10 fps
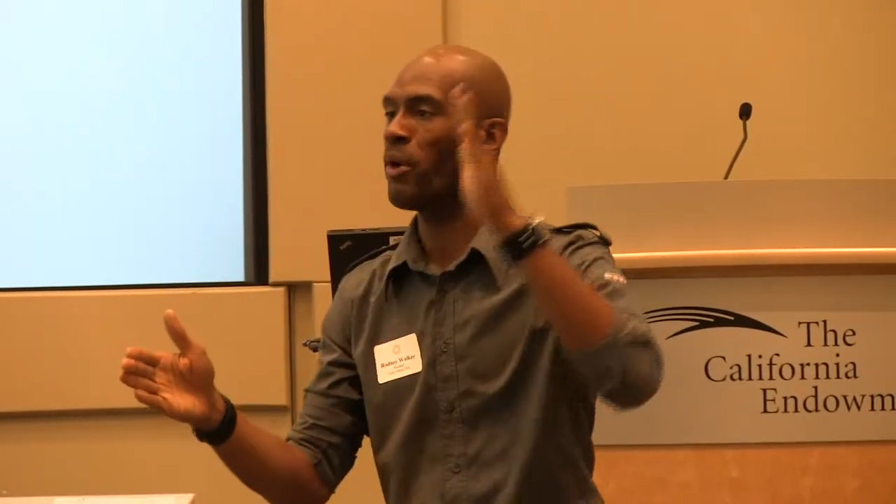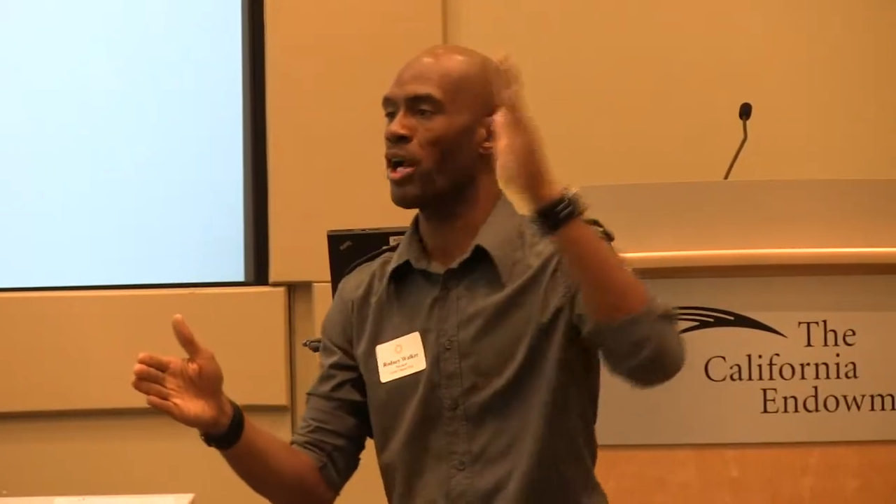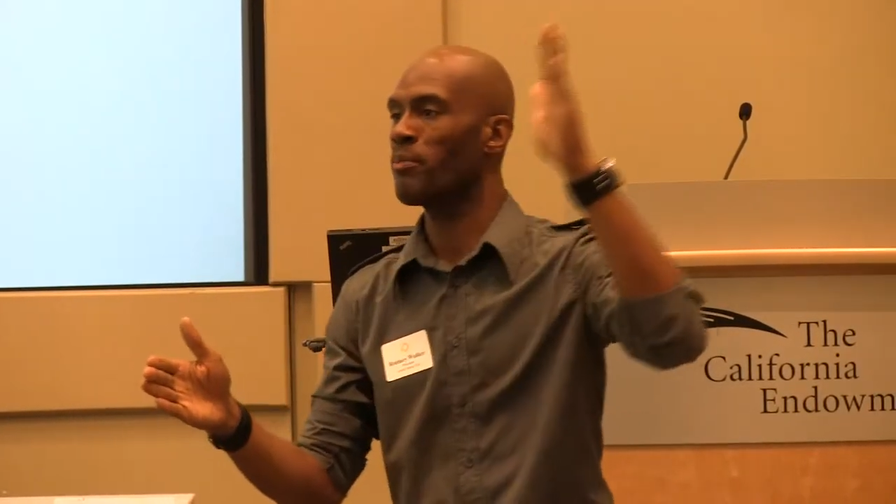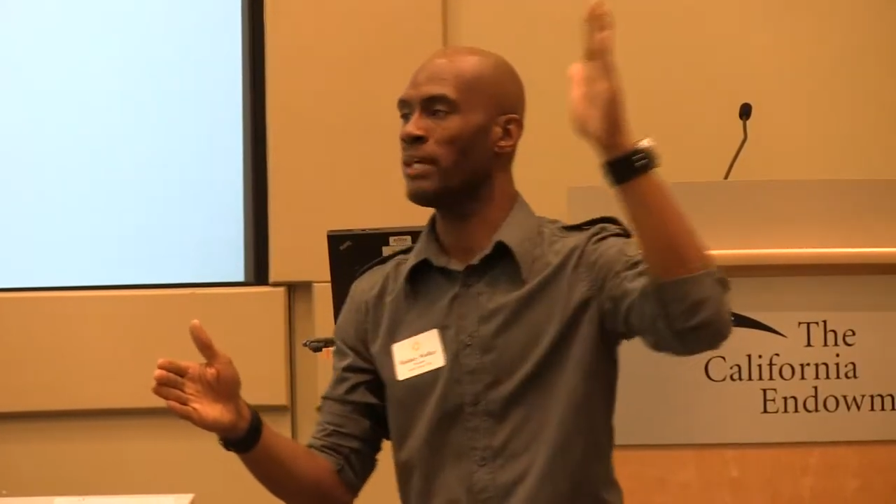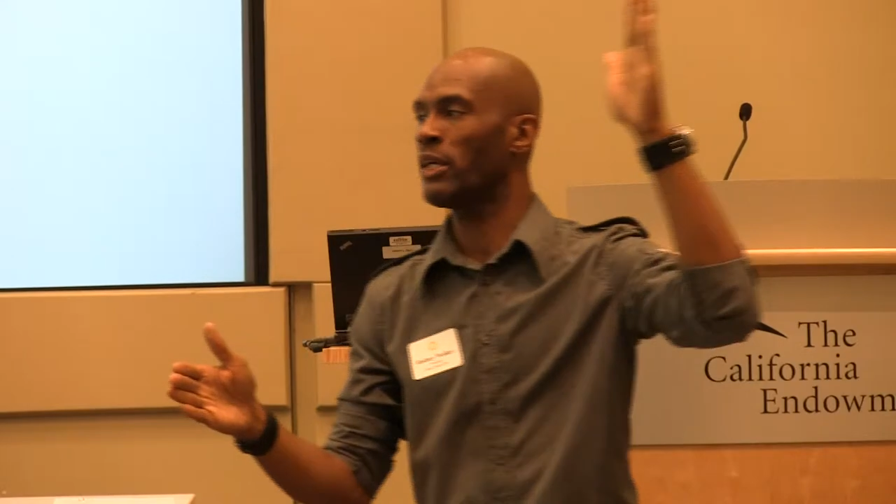
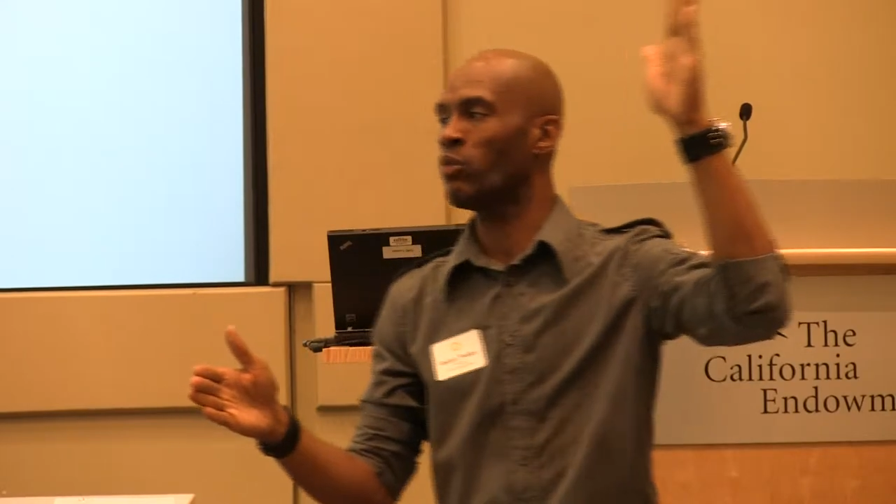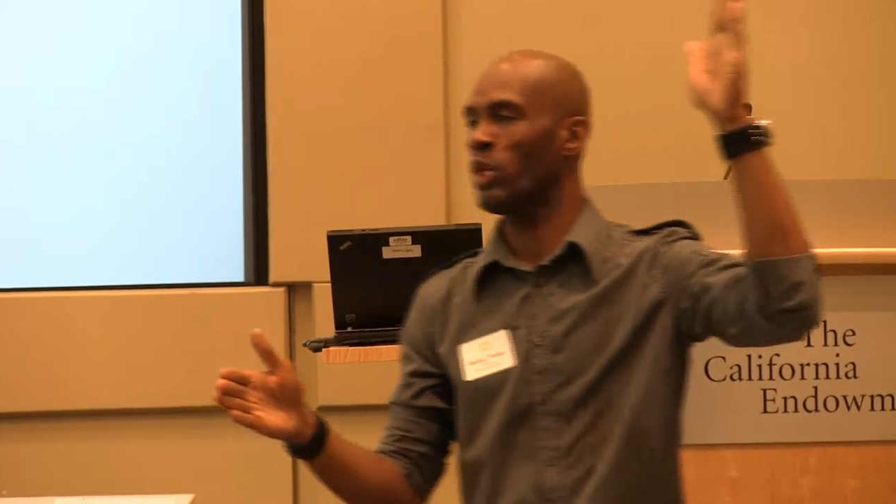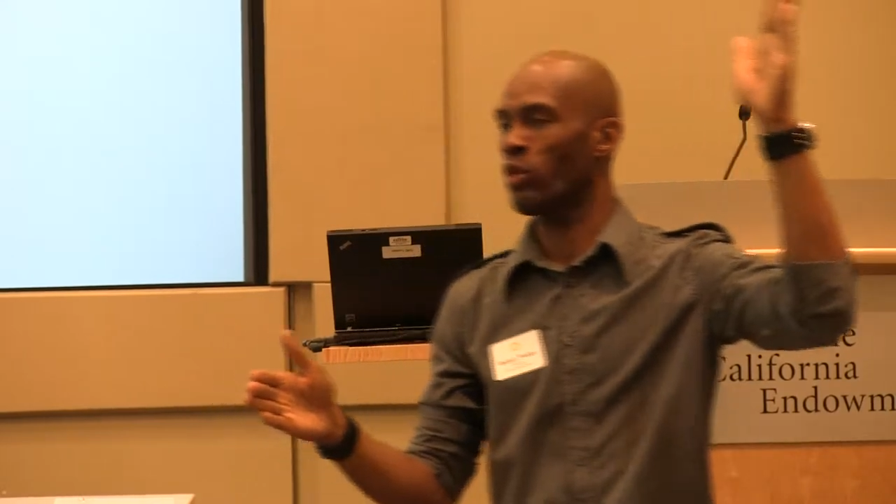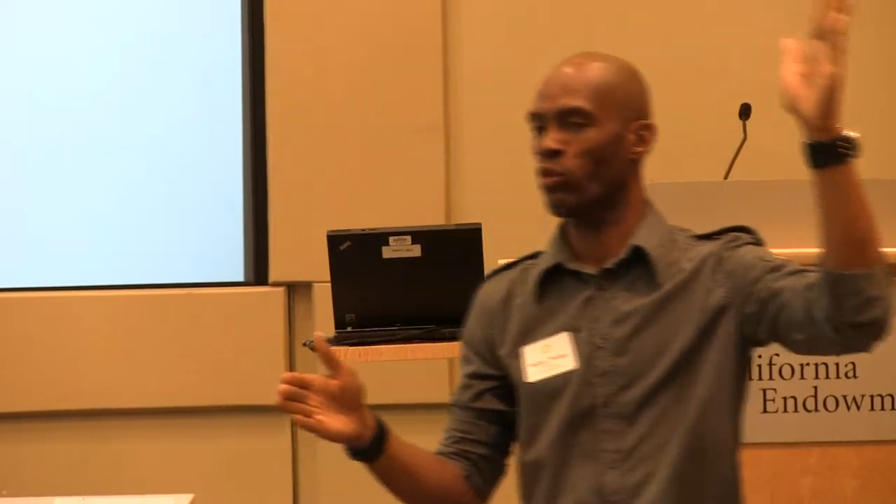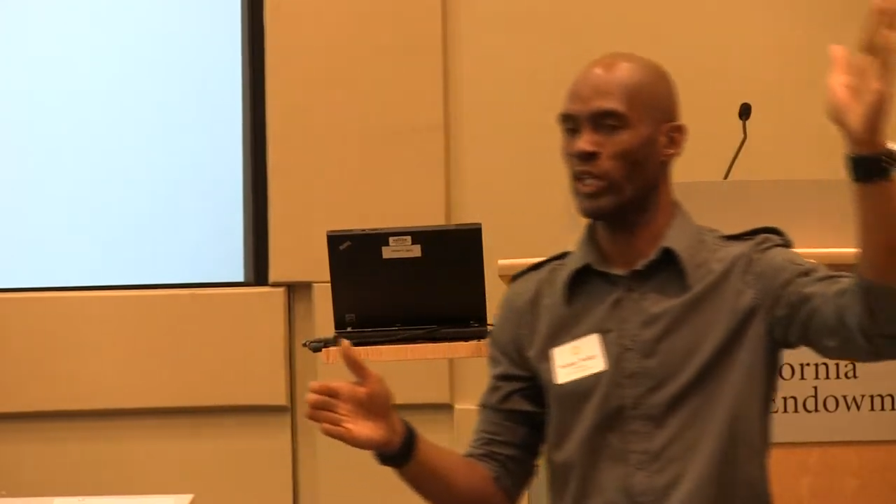part of being
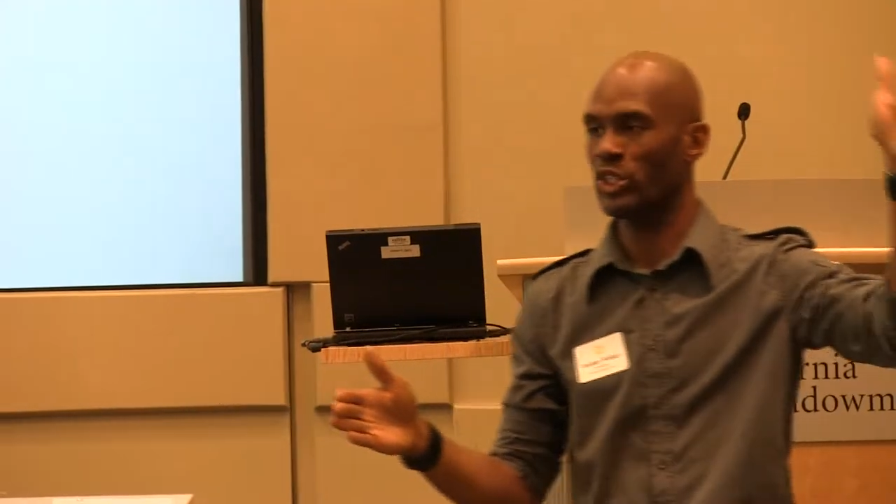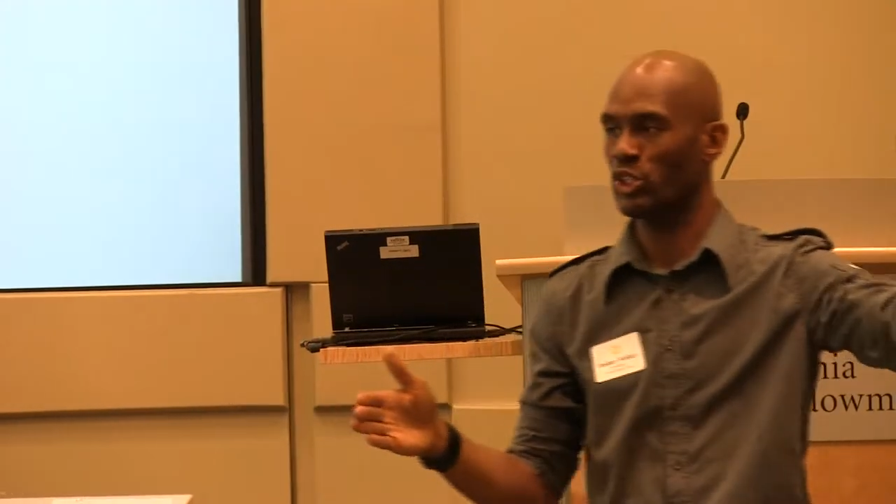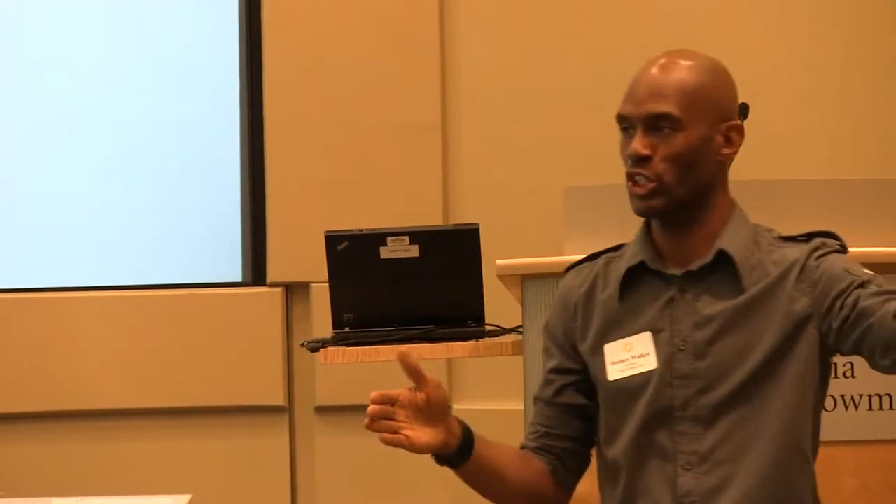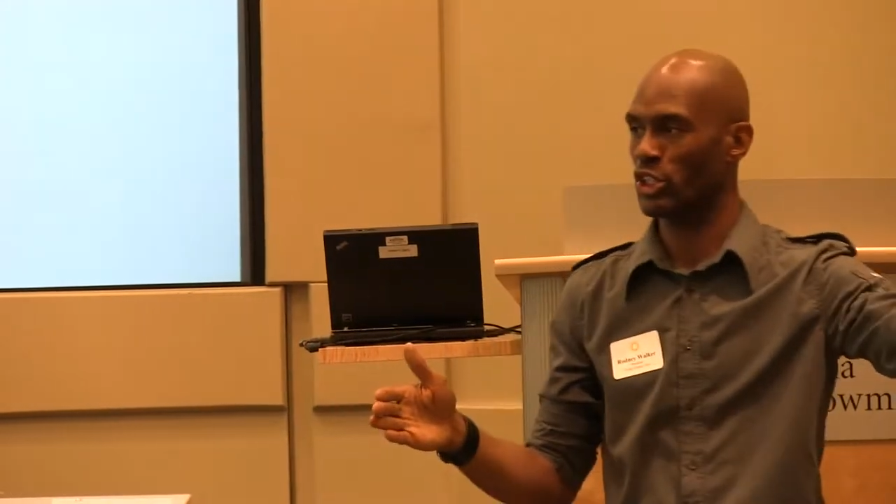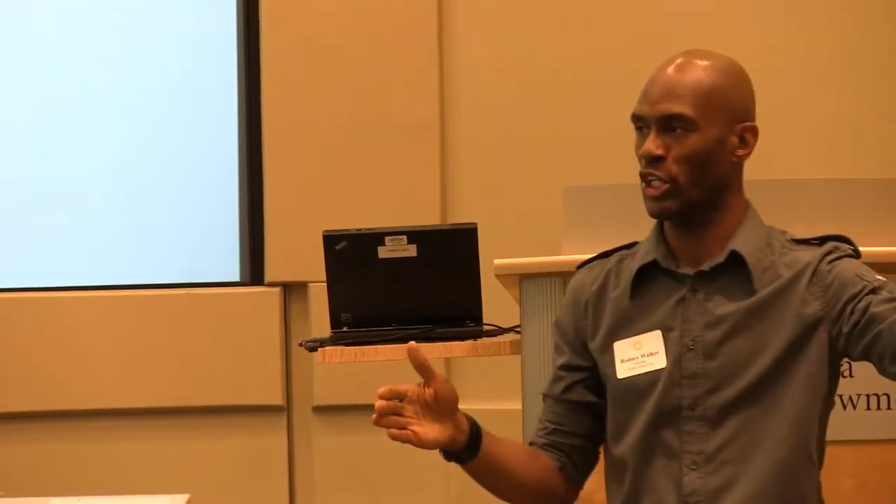well
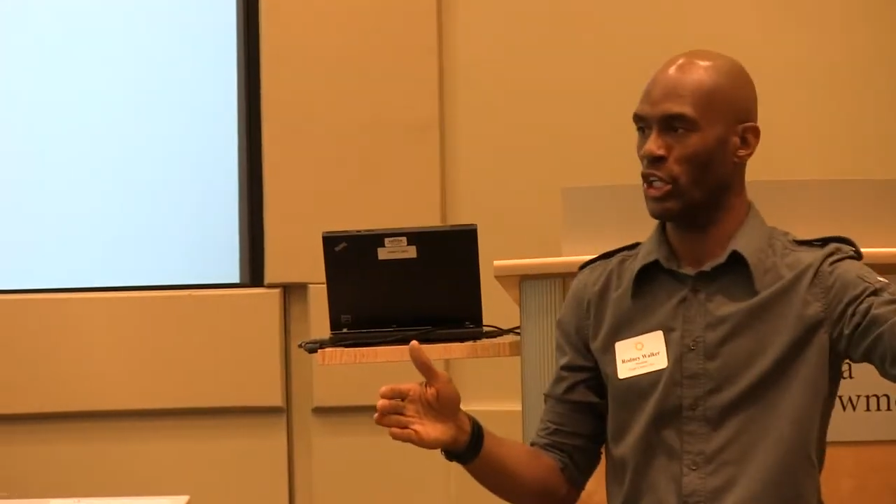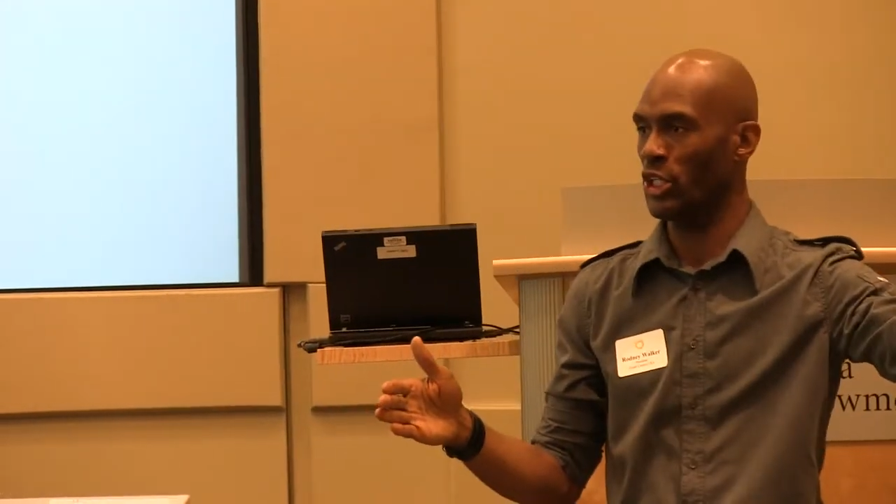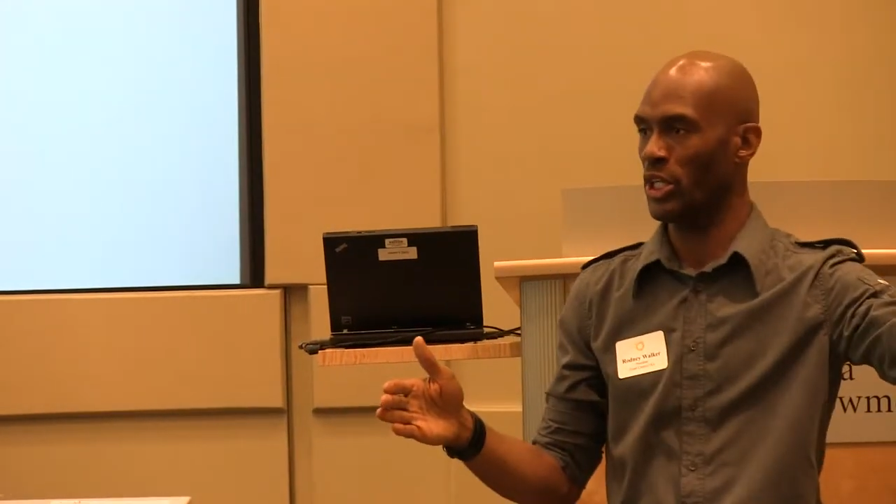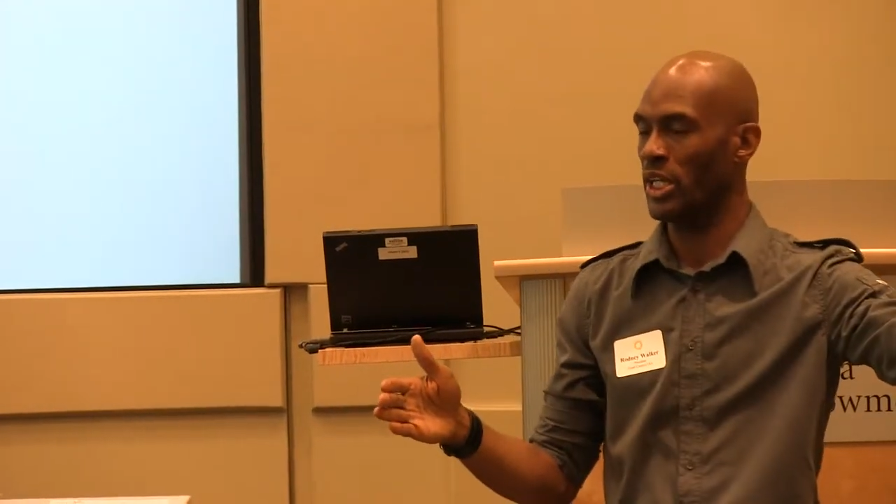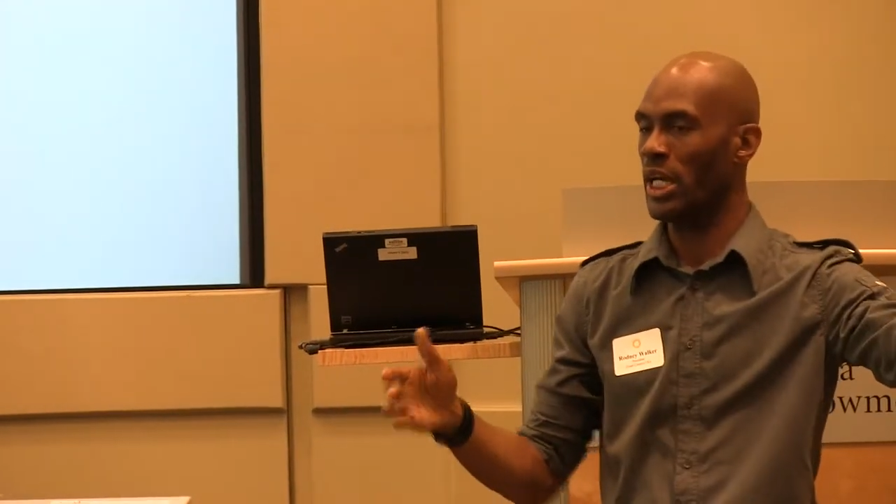researched
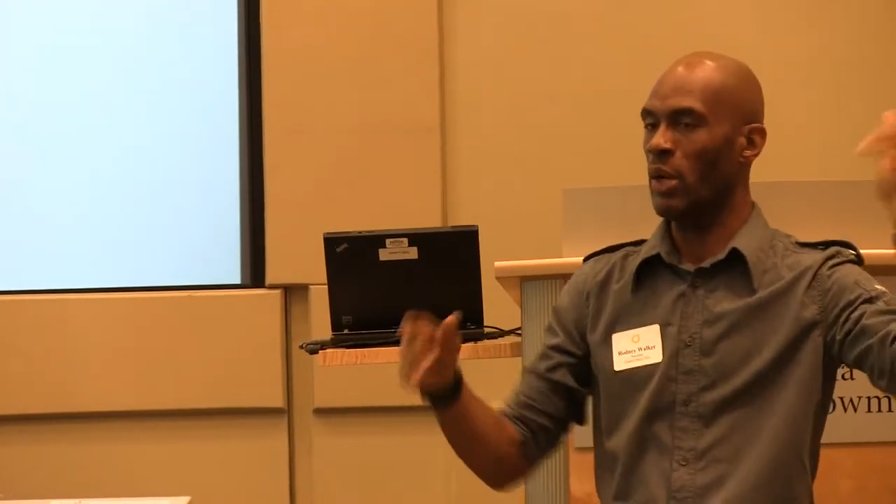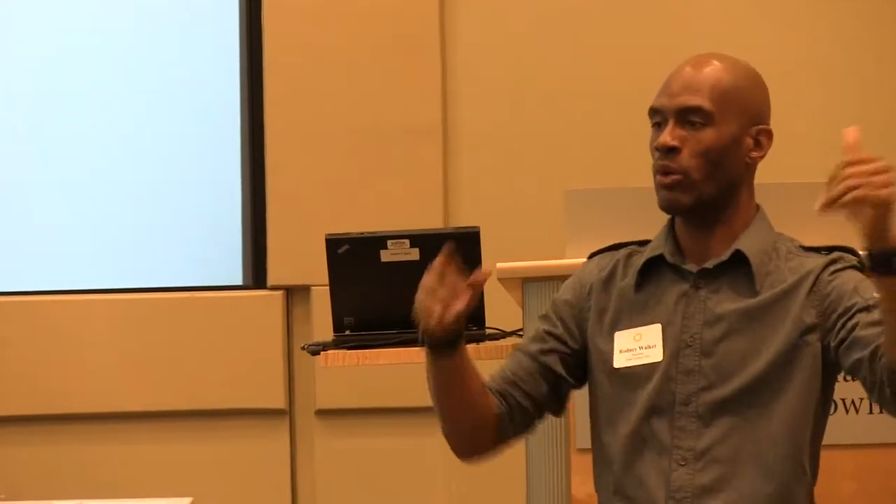earlier,